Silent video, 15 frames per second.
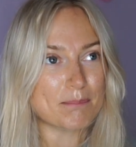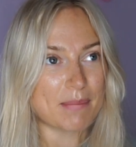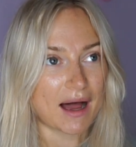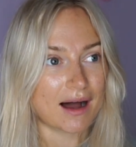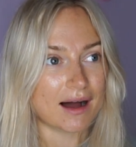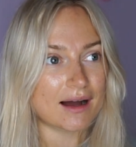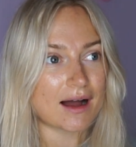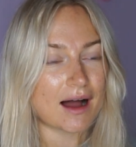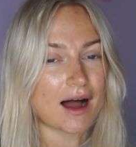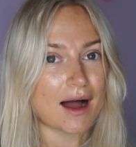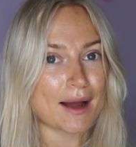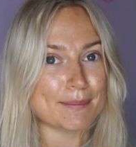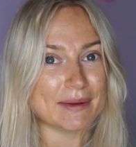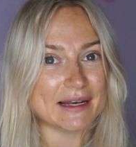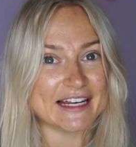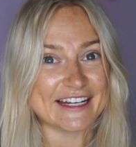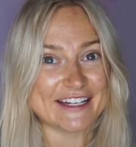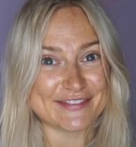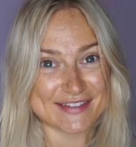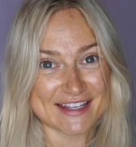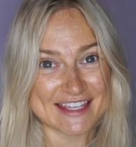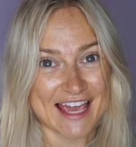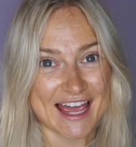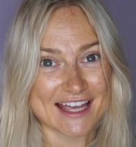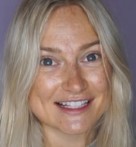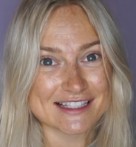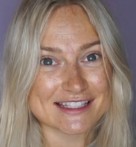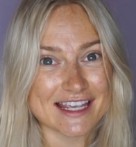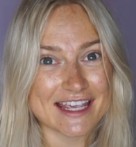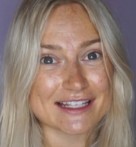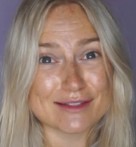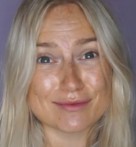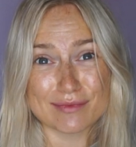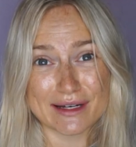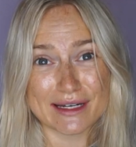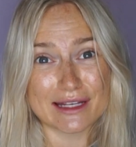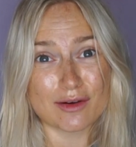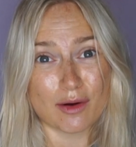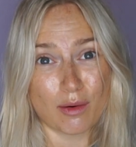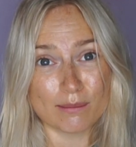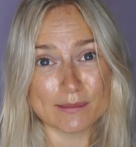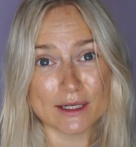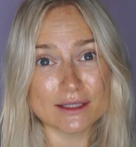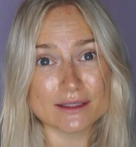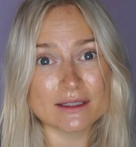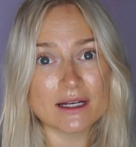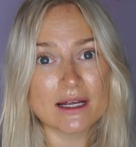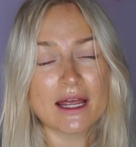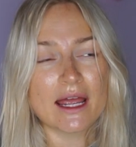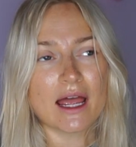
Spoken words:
But I believe, yes, it's really common.